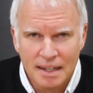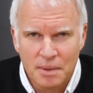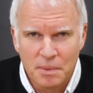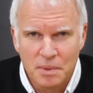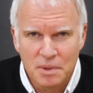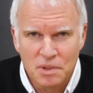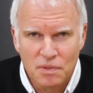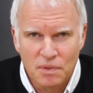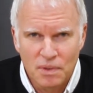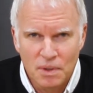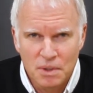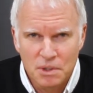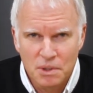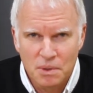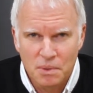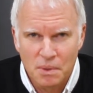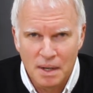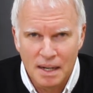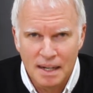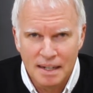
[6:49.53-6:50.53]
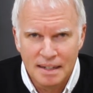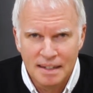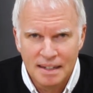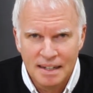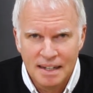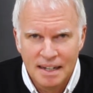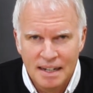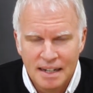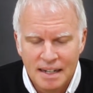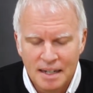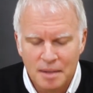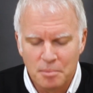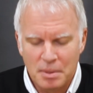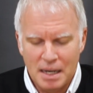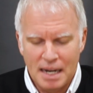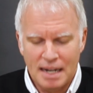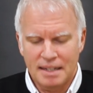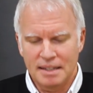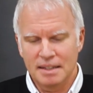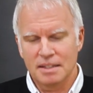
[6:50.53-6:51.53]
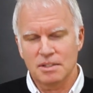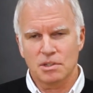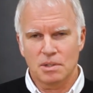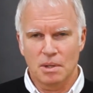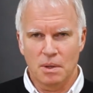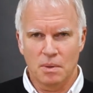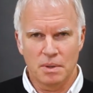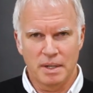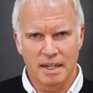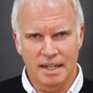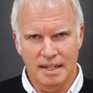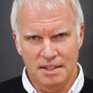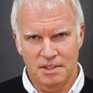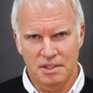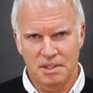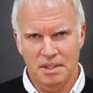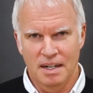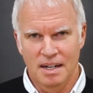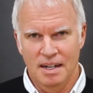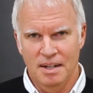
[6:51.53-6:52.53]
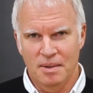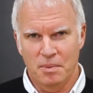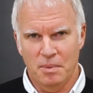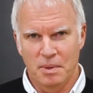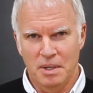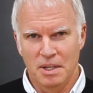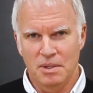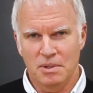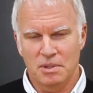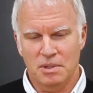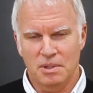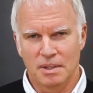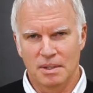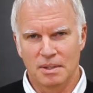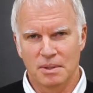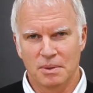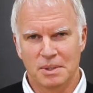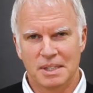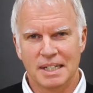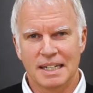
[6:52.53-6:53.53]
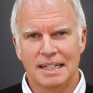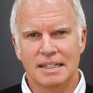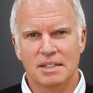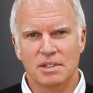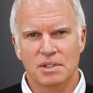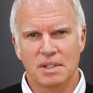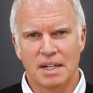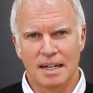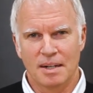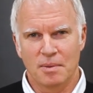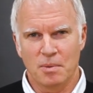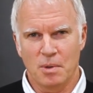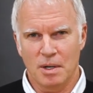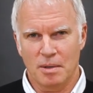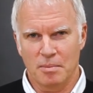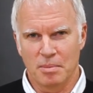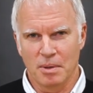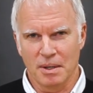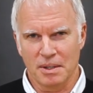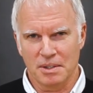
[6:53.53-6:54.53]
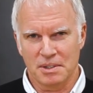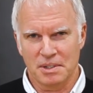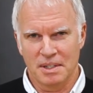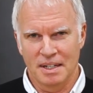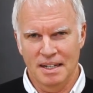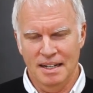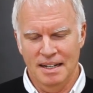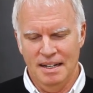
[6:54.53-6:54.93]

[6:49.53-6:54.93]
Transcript: It was first grade, and back in the Stone Age, we used to do Dick and Jane workbooks.